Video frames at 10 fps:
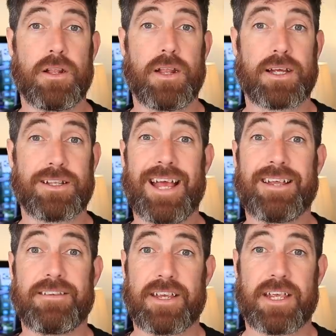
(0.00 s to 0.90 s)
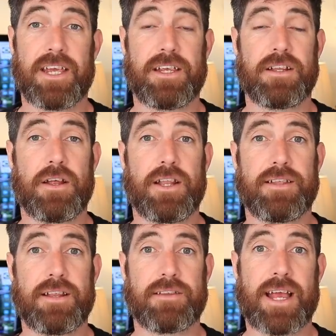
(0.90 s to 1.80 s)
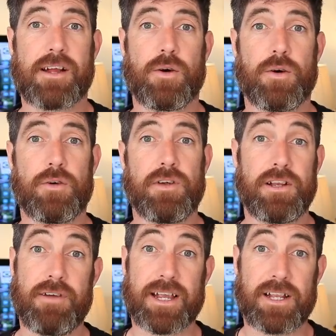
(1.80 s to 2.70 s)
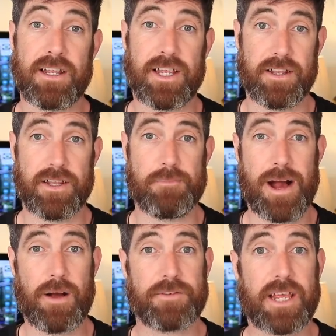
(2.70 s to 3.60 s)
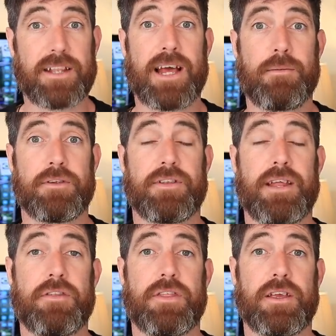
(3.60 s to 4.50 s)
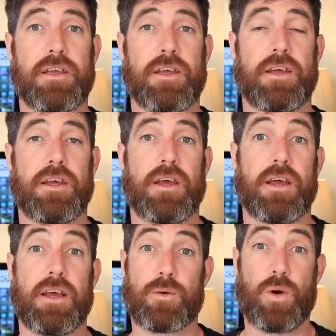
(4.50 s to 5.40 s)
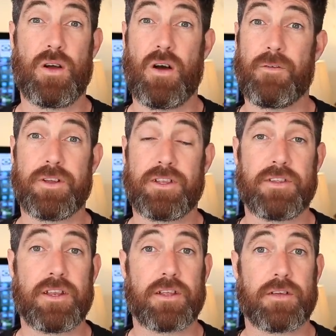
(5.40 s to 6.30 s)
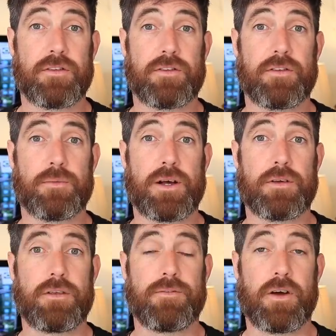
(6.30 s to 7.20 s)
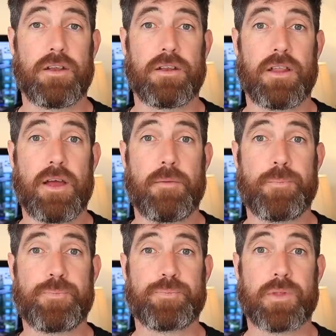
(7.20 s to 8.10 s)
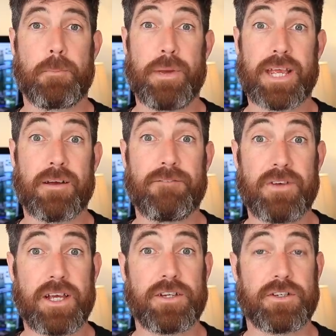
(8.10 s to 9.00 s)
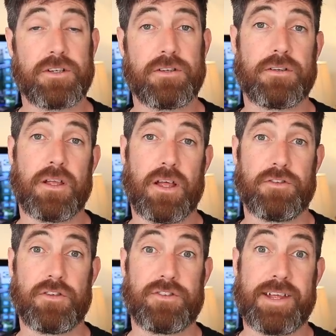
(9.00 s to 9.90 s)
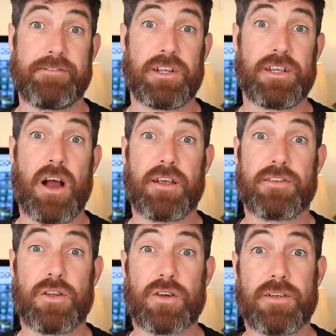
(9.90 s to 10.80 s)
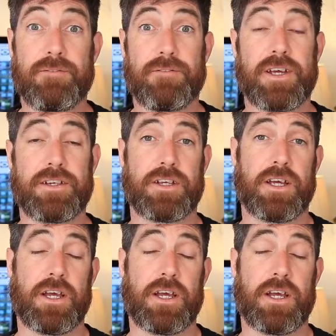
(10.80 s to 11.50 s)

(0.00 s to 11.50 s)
Like a day ticket, you know, they tend to get caught really regularly and the mouths get damaged and everything. Quite often in syndicates as well, you'd find bigger fish and just generally nicer looking fish,